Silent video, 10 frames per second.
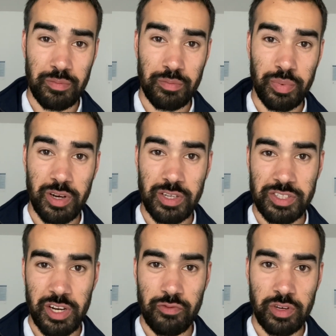But
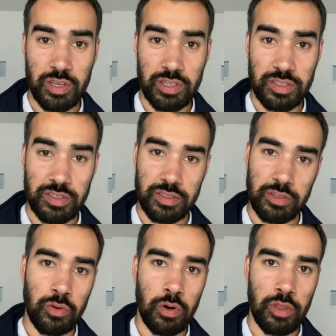generally, it's
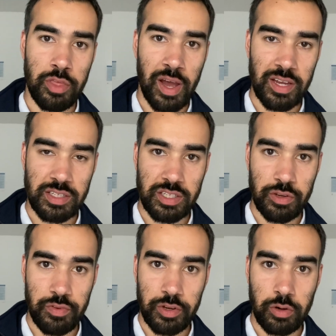not that
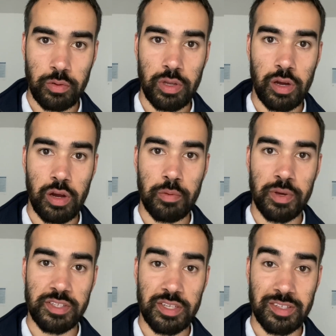difficult.
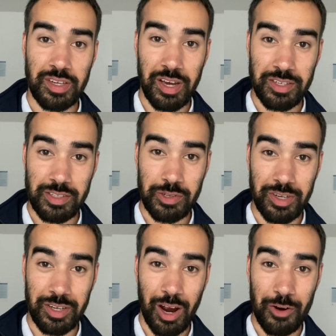It's designed to
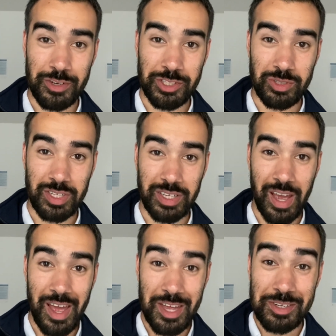encourage you to
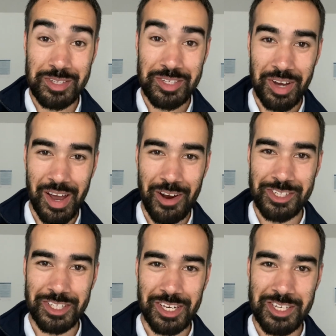get into higher
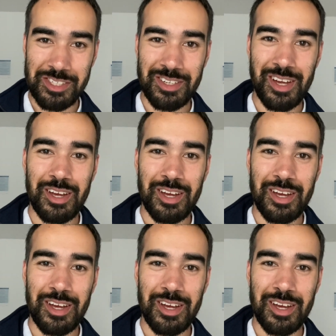education.